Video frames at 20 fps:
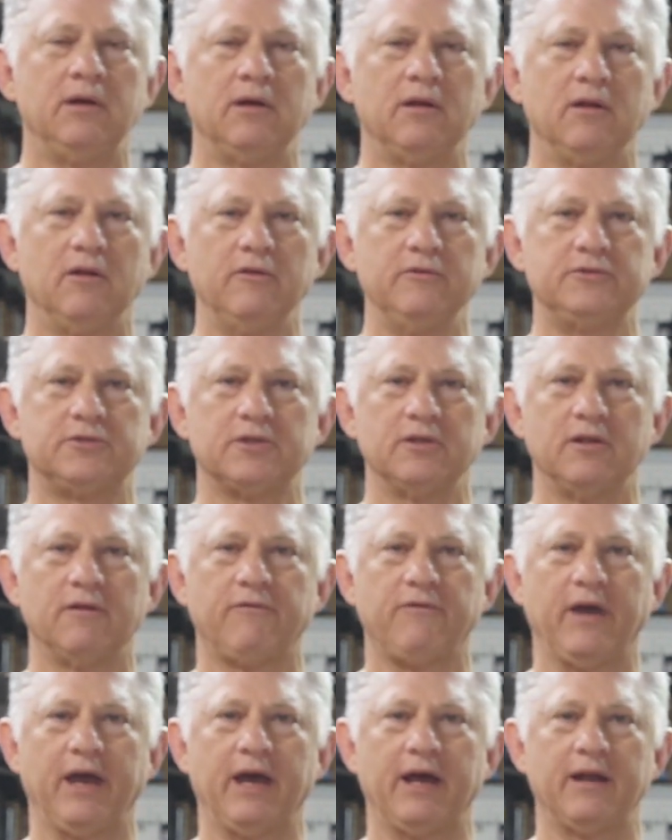loosen the
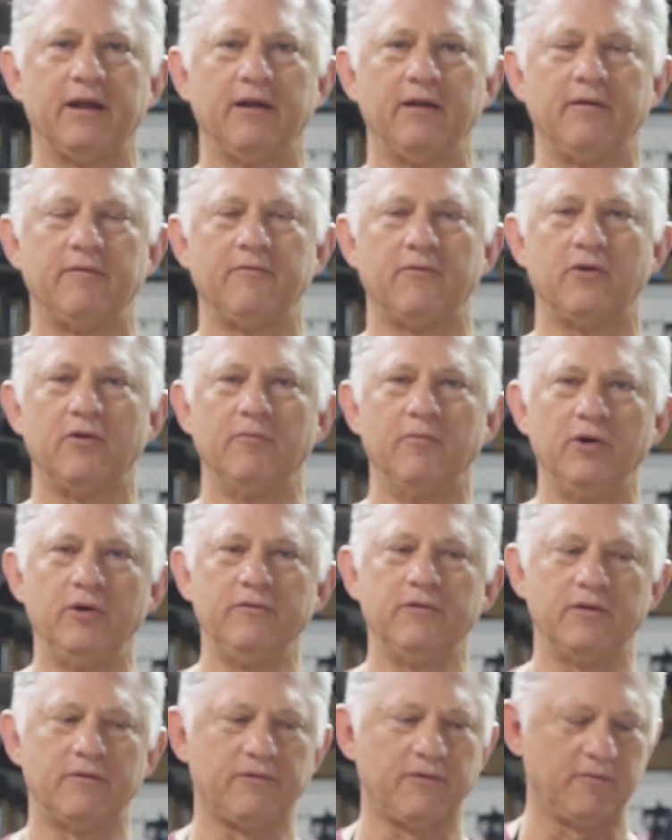fat and
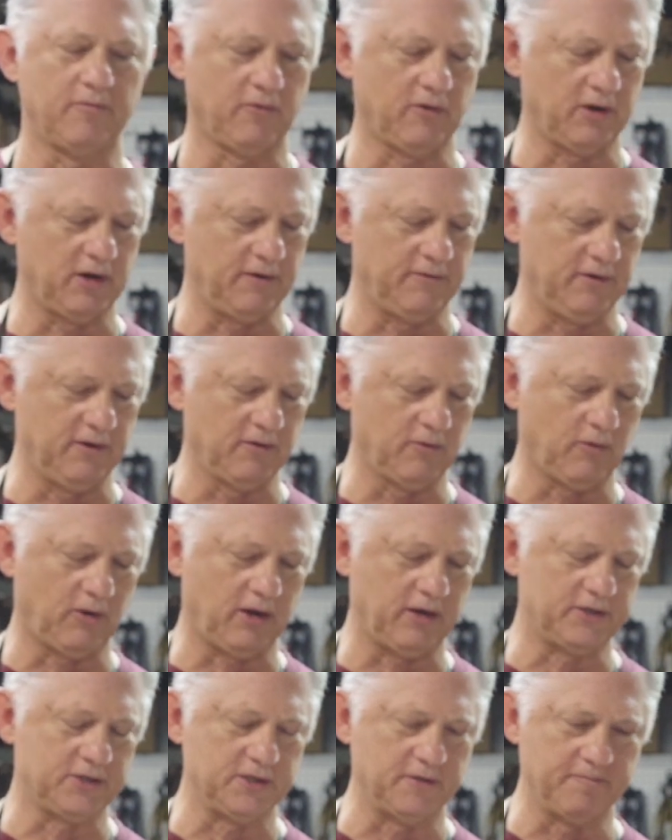remove it from whatever you're
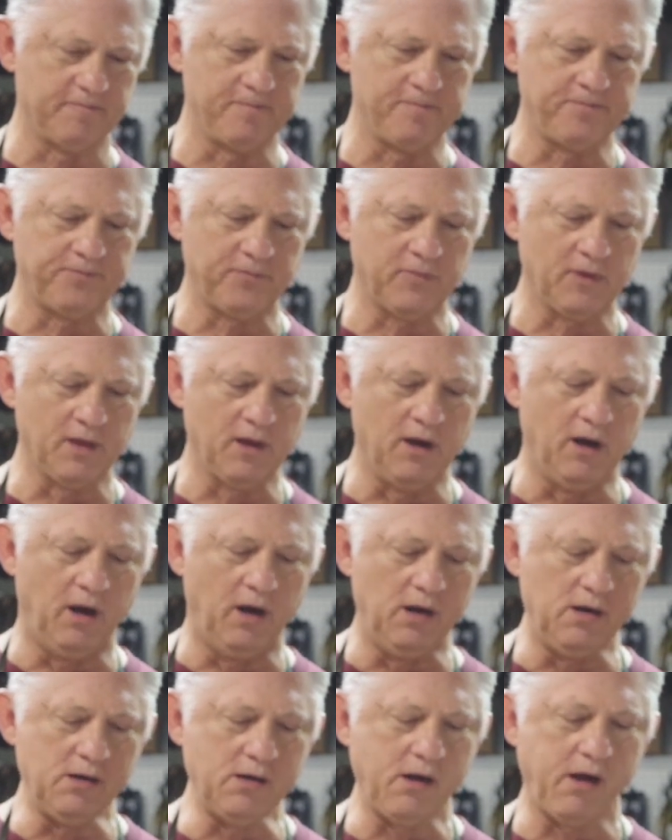washing.
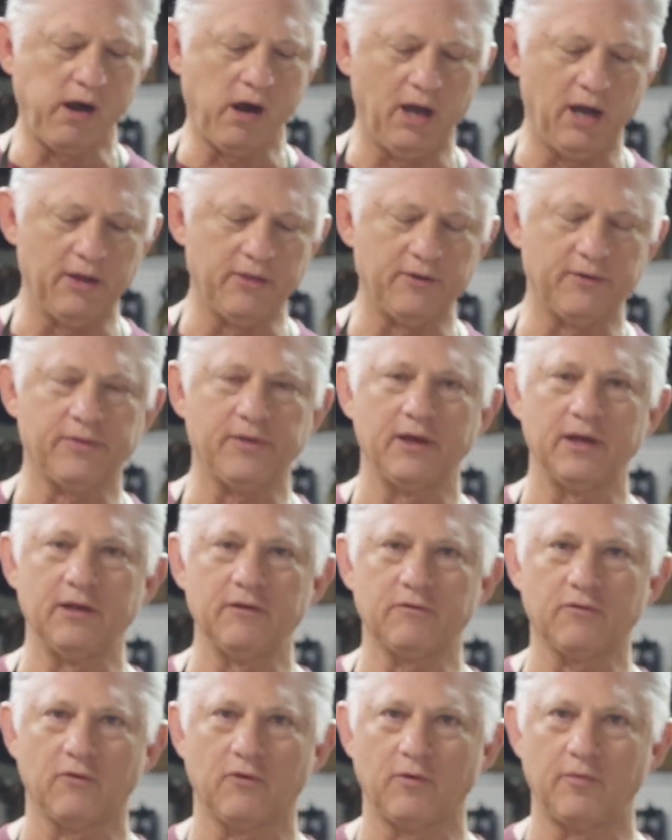Other
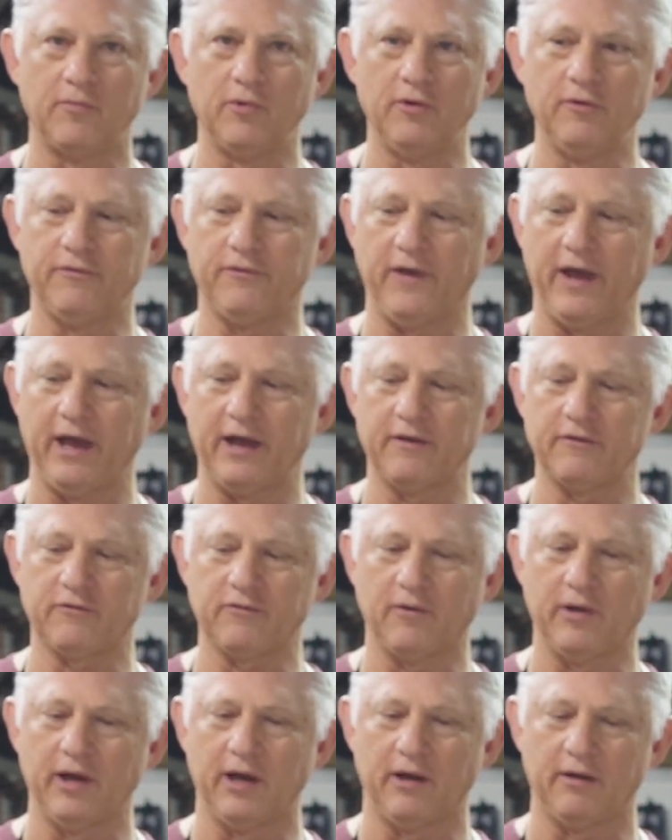things will remove fat as
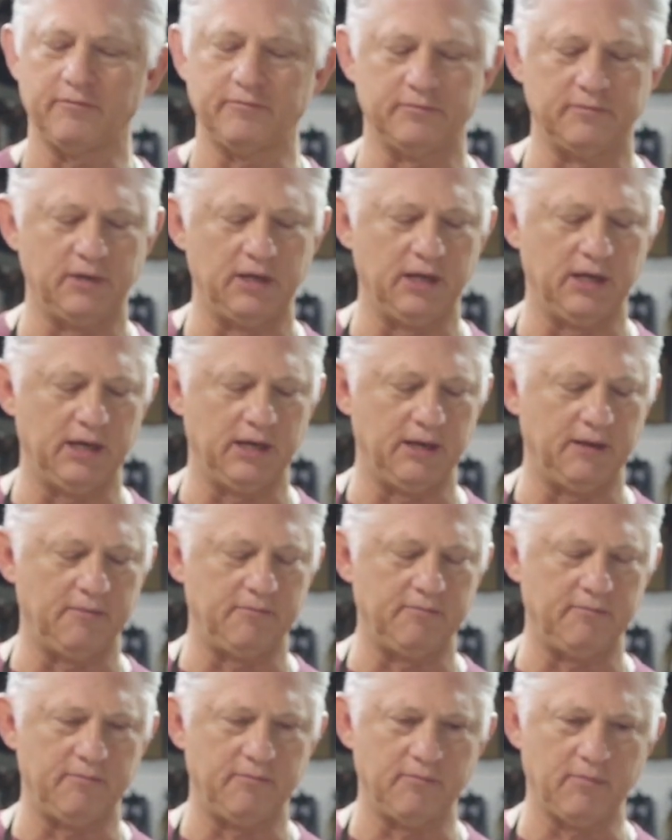well.
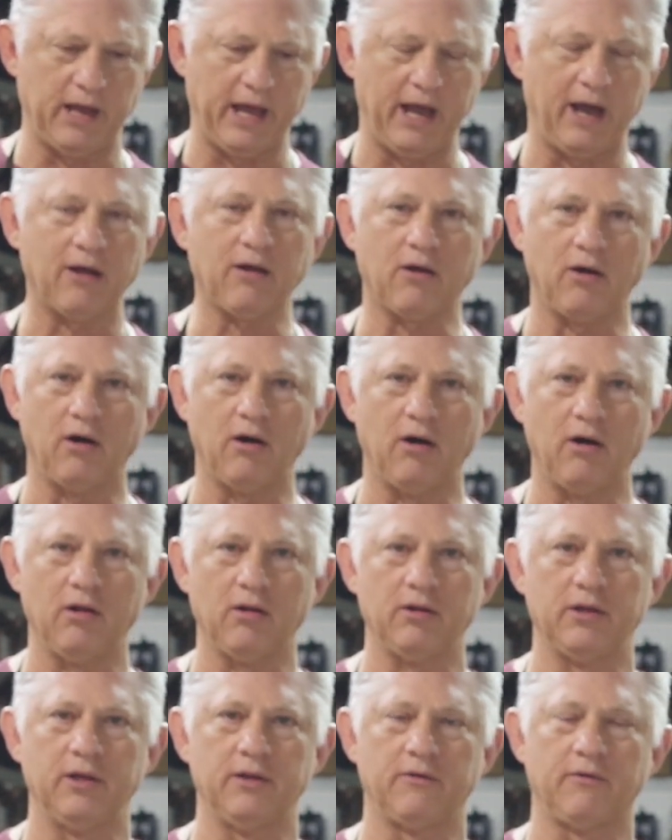
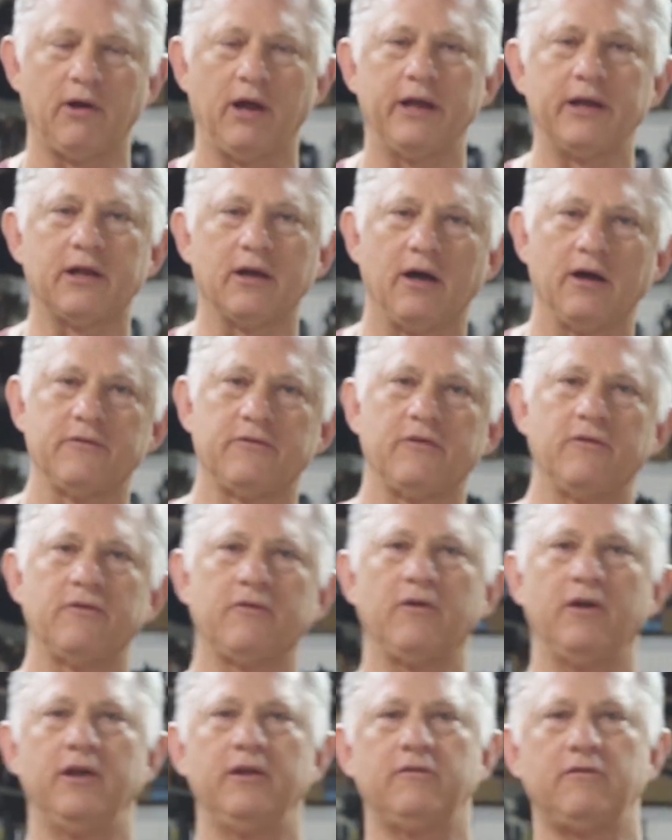Alcohol in the right
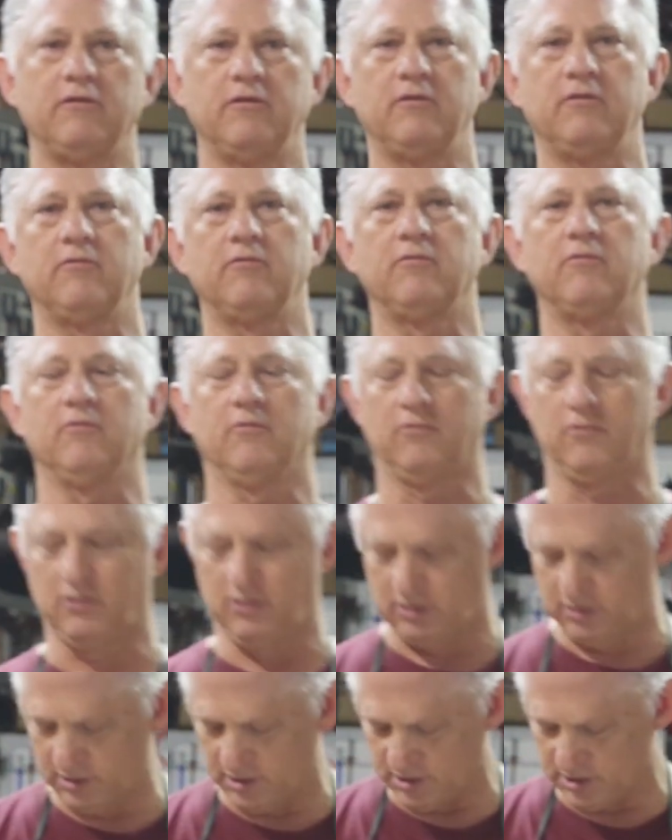concentration
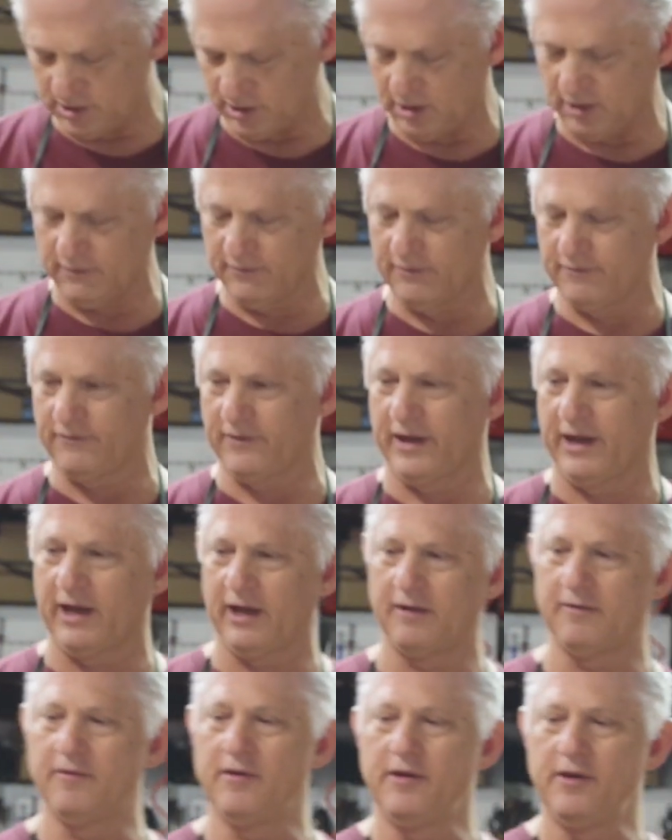will dissolve the fat.